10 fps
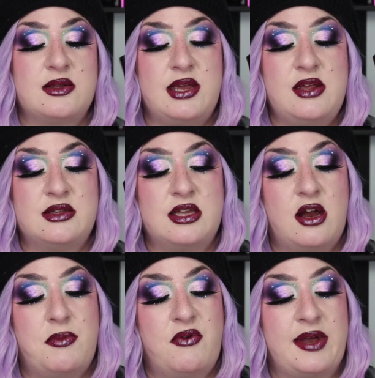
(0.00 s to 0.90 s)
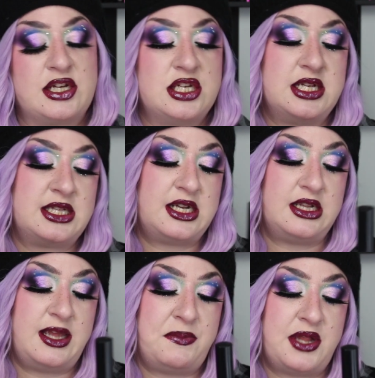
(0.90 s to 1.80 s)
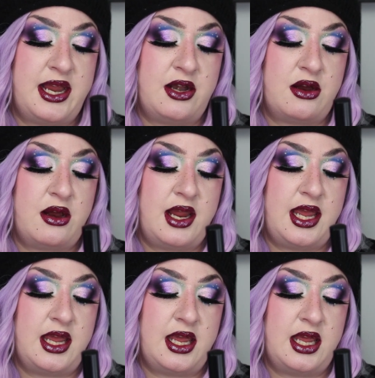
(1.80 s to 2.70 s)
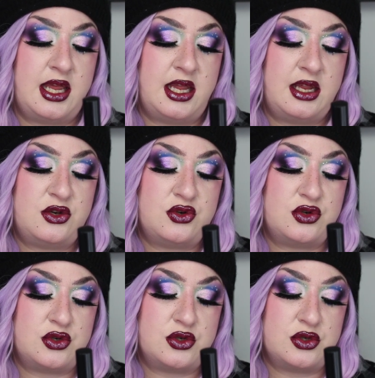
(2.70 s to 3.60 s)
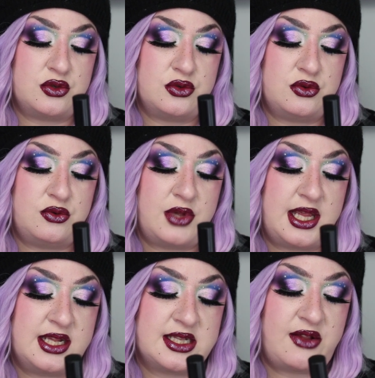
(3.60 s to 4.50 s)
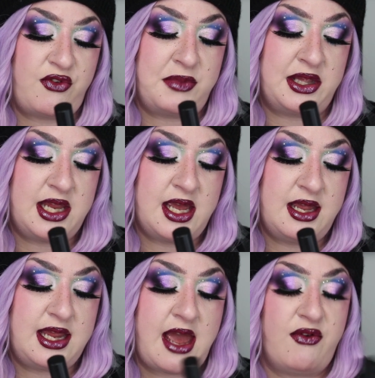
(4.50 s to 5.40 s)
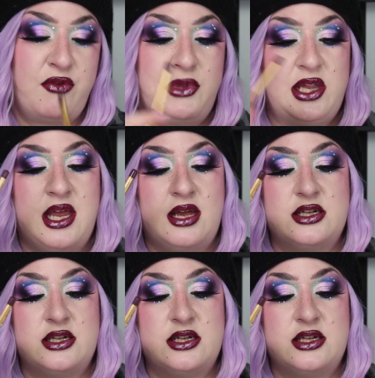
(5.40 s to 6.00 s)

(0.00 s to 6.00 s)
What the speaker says: So I used their Perfectionist lip liner in, I think this is Familia. Yeah, Familia.